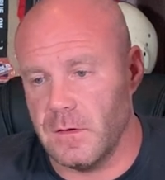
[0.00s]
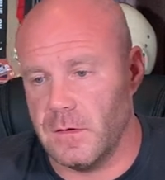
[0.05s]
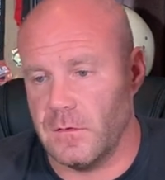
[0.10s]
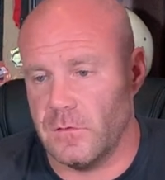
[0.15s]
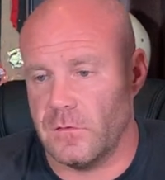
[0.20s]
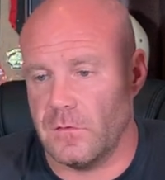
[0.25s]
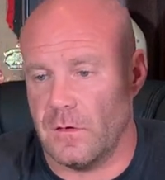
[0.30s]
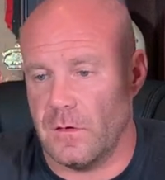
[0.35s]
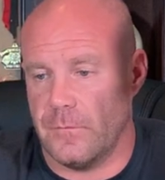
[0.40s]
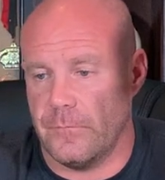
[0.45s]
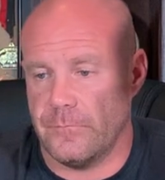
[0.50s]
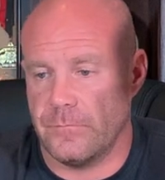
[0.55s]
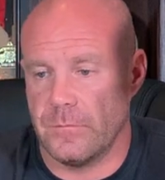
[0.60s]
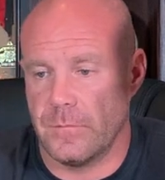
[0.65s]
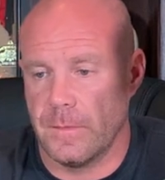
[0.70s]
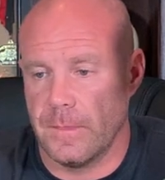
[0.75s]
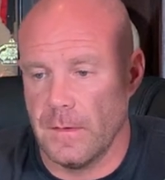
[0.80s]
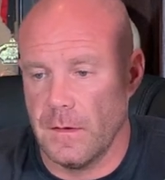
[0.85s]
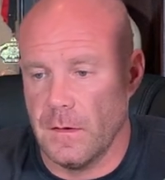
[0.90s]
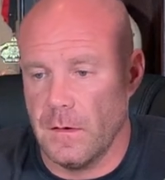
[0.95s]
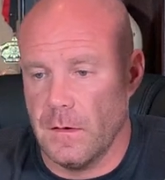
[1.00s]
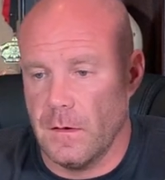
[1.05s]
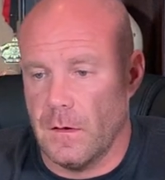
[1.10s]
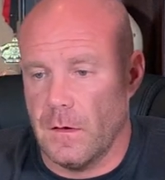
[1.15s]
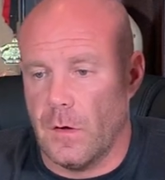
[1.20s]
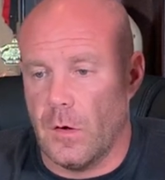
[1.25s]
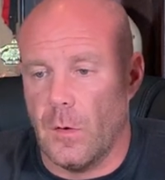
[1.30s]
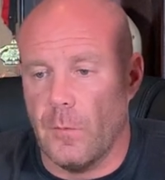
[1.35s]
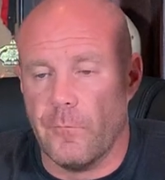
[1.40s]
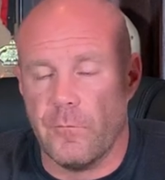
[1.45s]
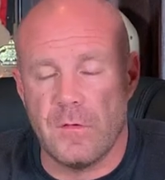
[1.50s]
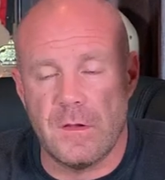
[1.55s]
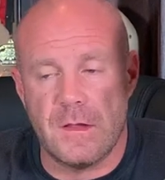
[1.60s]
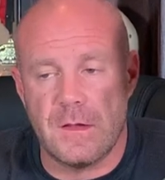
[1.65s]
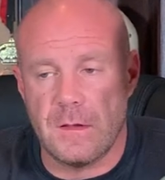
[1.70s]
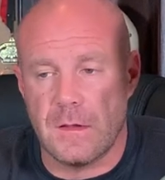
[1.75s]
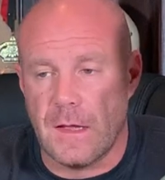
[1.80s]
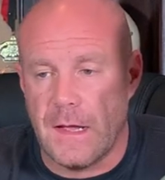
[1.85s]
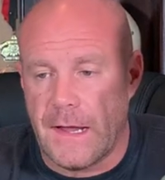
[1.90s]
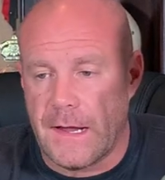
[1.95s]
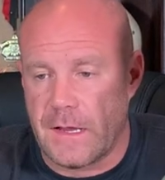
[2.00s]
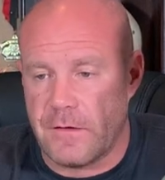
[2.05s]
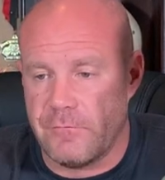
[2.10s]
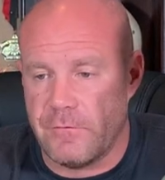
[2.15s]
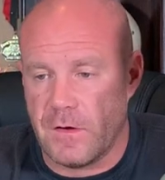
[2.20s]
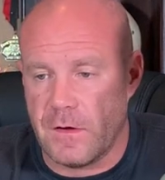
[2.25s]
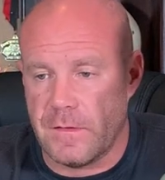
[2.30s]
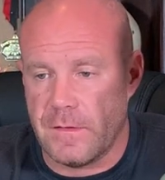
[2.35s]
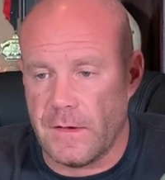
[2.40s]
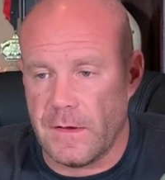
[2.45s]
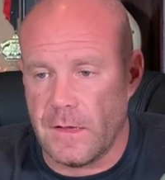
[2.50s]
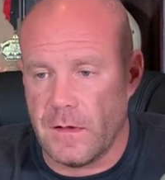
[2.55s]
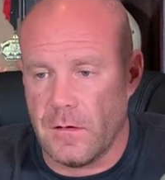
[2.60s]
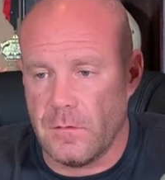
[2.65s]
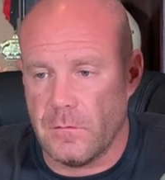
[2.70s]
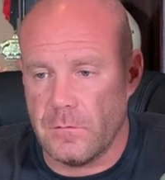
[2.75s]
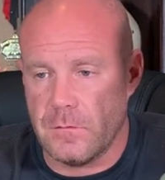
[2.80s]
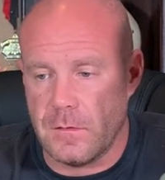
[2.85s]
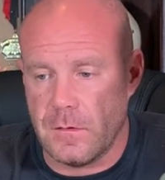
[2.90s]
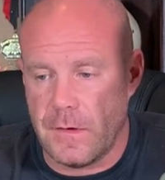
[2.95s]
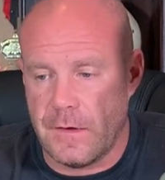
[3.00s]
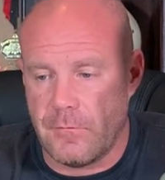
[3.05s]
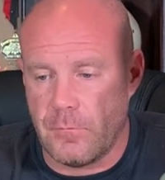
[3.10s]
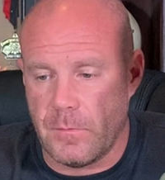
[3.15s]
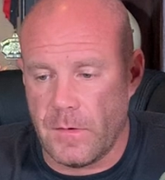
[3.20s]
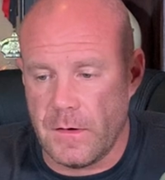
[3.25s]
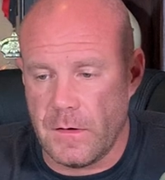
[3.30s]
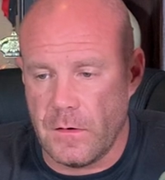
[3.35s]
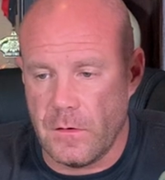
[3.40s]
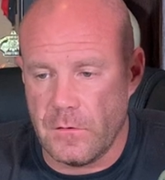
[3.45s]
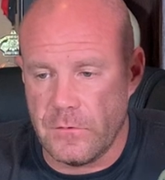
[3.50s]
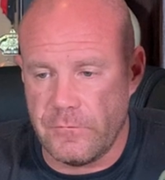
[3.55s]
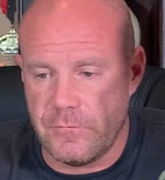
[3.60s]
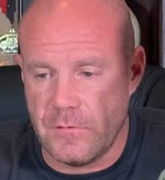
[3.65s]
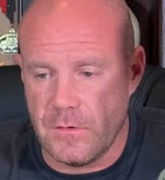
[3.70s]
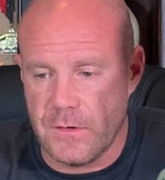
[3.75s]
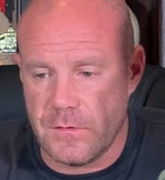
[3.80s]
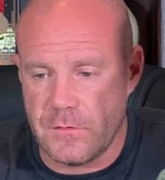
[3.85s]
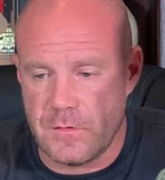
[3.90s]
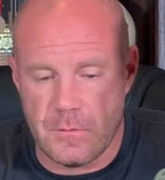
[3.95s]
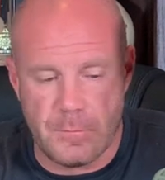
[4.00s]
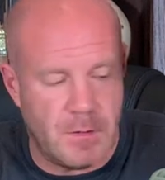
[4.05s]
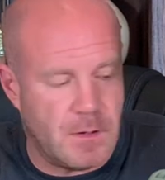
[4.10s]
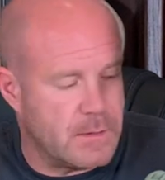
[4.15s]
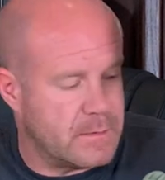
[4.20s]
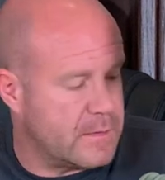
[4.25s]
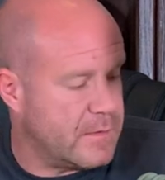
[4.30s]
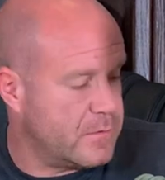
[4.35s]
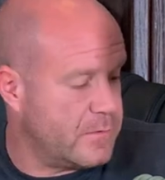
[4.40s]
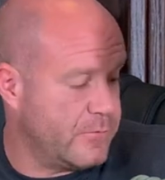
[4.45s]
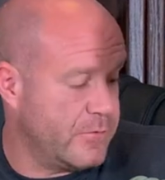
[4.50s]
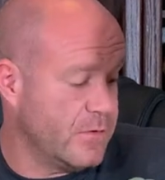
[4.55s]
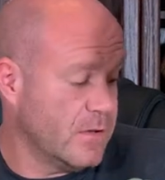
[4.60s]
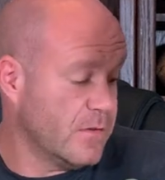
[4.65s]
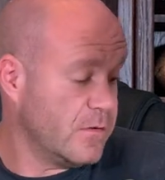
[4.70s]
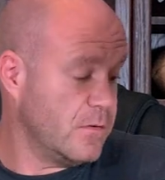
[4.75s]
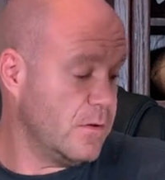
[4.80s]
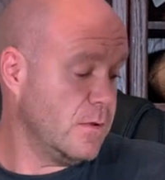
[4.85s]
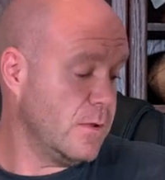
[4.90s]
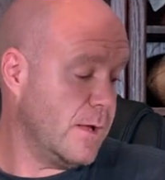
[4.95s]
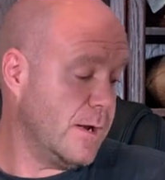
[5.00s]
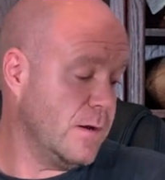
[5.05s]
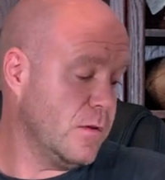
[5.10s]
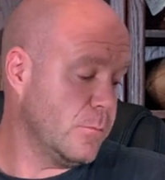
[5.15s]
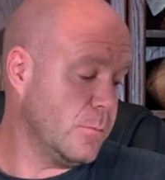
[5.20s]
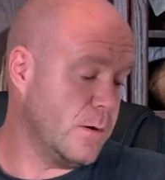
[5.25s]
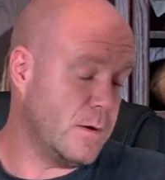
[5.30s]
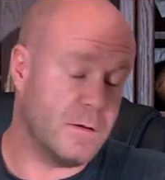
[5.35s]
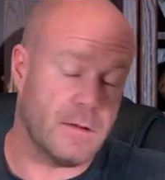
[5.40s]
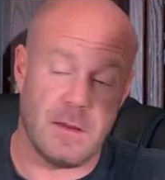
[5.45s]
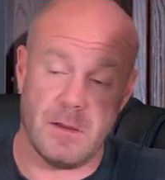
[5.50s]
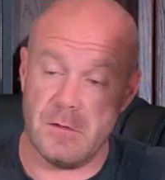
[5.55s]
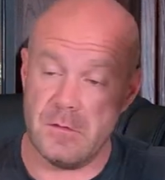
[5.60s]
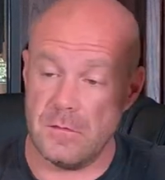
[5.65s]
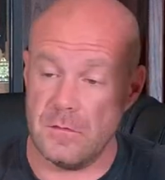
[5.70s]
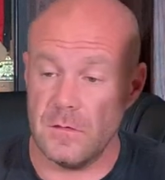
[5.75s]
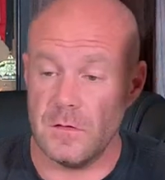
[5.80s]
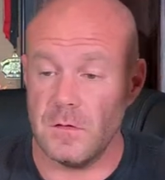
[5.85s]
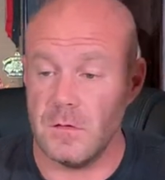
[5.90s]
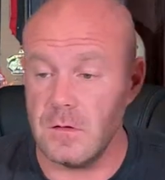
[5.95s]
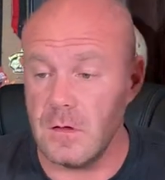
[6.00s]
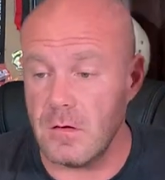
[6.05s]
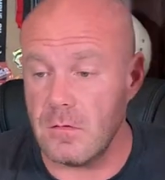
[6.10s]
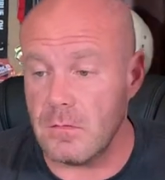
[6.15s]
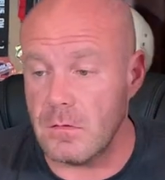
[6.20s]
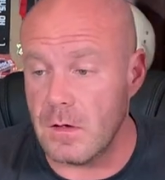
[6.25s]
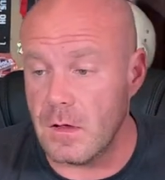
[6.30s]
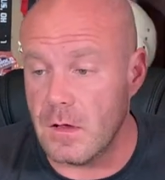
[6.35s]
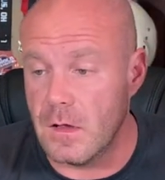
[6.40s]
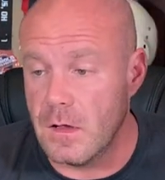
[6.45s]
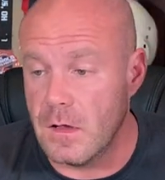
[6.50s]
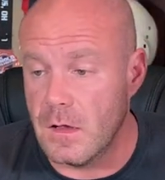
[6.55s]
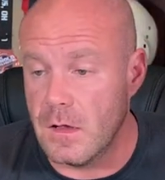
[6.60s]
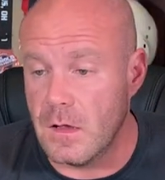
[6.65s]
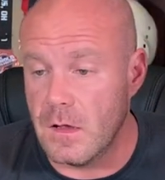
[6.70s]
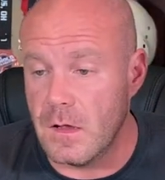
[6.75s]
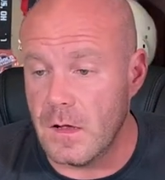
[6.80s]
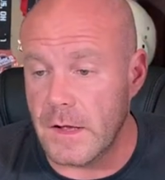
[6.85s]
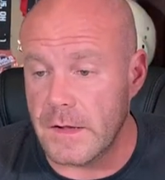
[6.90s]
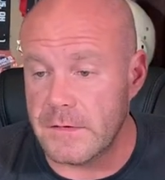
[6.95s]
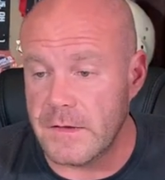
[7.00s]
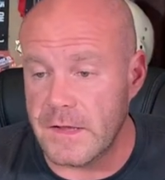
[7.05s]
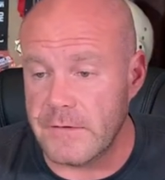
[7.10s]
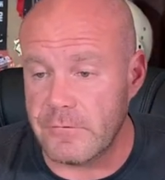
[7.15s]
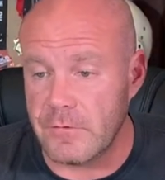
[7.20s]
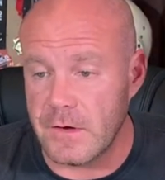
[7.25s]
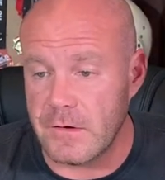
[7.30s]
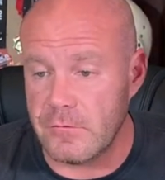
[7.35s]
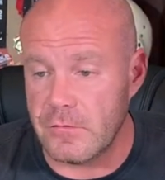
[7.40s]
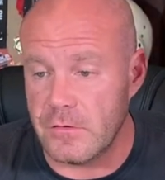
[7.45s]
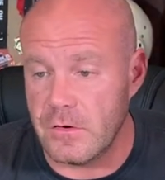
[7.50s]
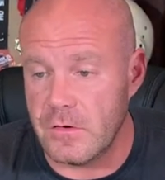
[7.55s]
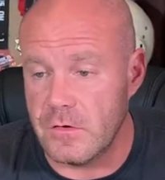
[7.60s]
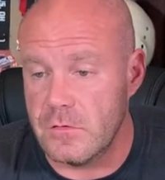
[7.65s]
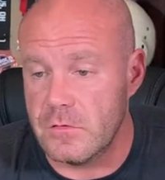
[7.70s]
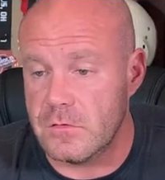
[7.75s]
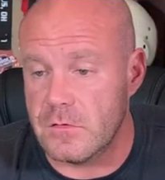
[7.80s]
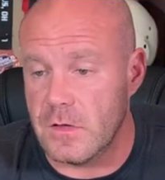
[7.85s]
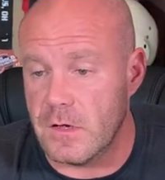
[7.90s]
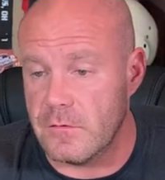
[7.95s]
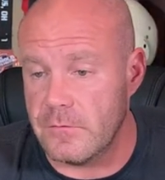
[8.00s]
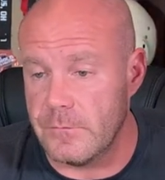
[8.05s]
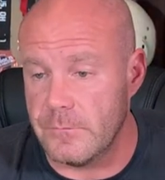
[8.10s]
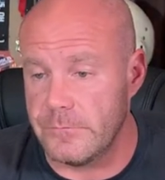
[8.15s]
So hopefully I can figure that out. Everybody knows if you listen to podcasts, if you listen to a lot of this podcast, you know I take forever to do stuff.